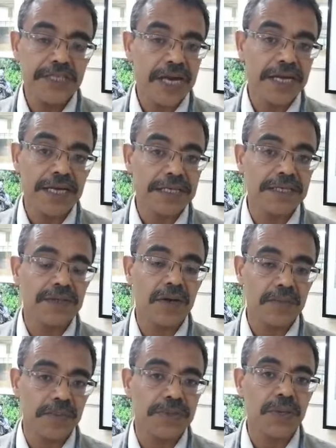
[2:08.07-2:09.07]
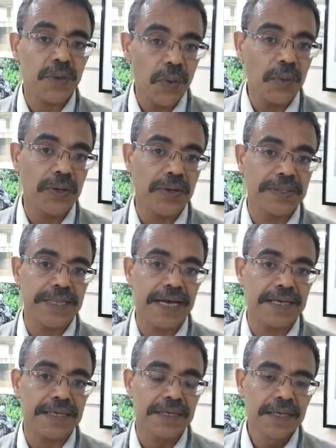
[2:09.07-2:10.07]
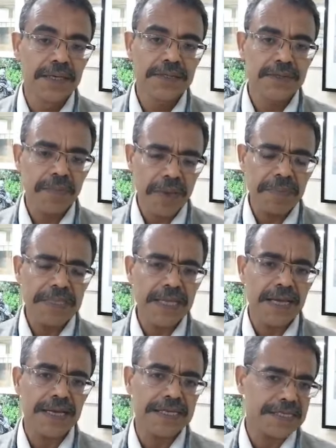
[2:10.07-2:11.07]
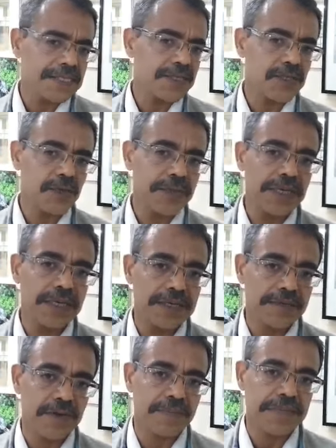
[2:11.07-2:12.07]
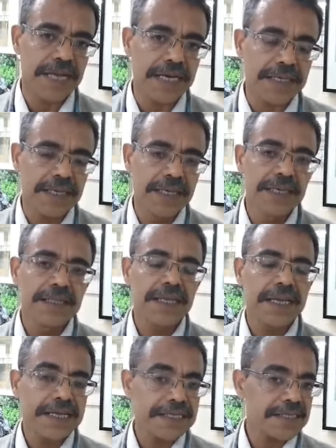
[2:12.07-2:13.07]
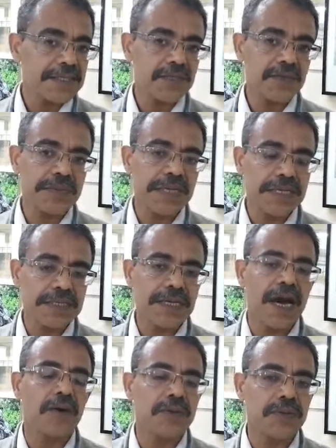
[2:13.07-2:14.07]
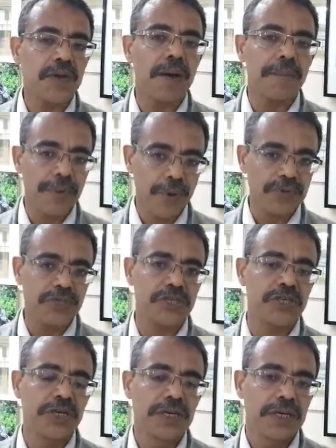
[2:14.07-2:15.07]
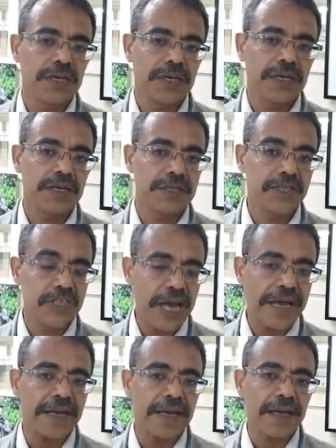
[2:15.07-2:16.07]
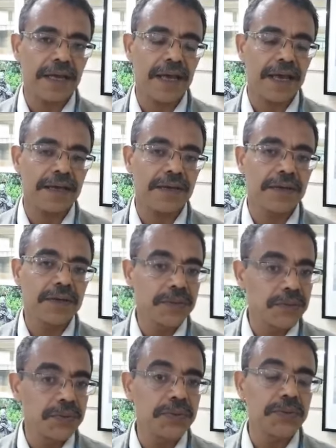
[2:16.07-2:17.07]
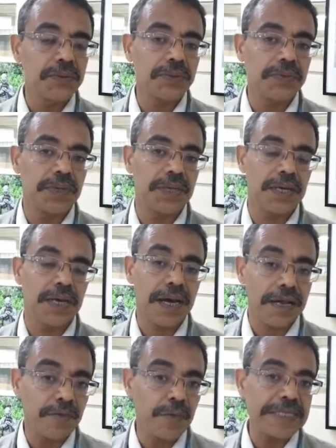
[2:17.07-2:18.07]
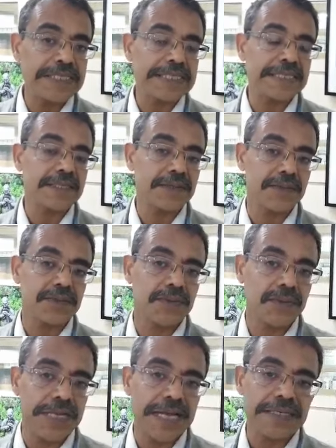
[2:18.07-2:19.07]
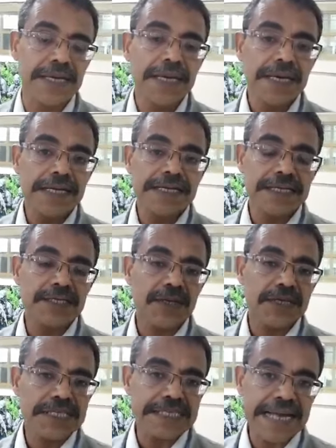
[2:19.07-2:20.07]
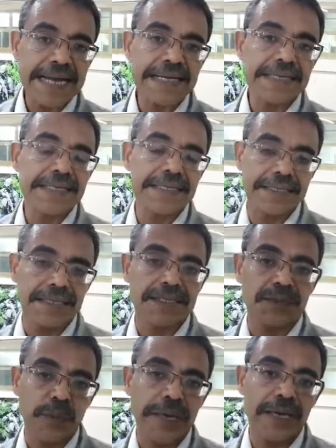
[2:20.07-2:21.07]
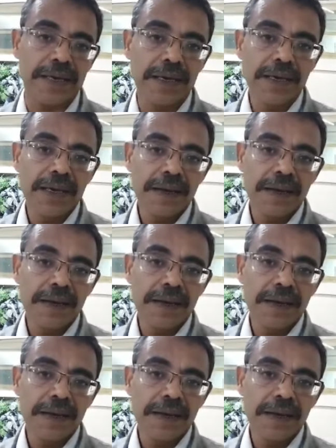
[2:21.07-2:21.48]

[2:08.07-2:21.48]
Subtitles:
and China did not put a hold on that. So maybe there are lessons to be learned from that. There are lessons to be learned how to approach China and do convince it to, so that it does not stand in India's way.